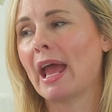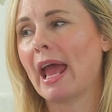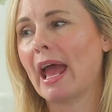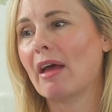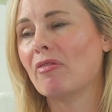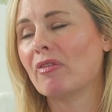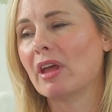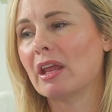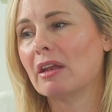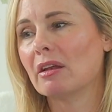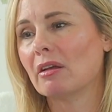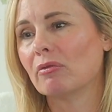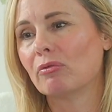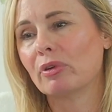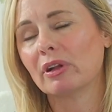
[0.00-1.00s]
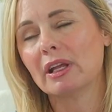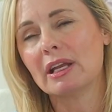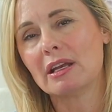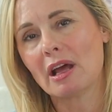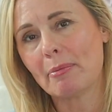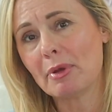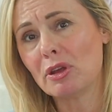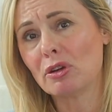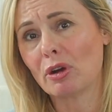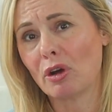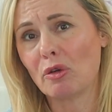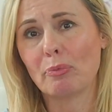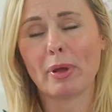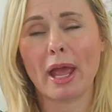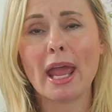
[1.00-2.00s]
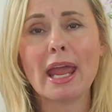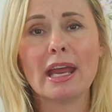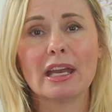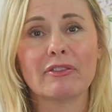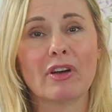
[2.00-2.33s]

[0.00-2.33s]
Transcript: And then really numbing your own pain.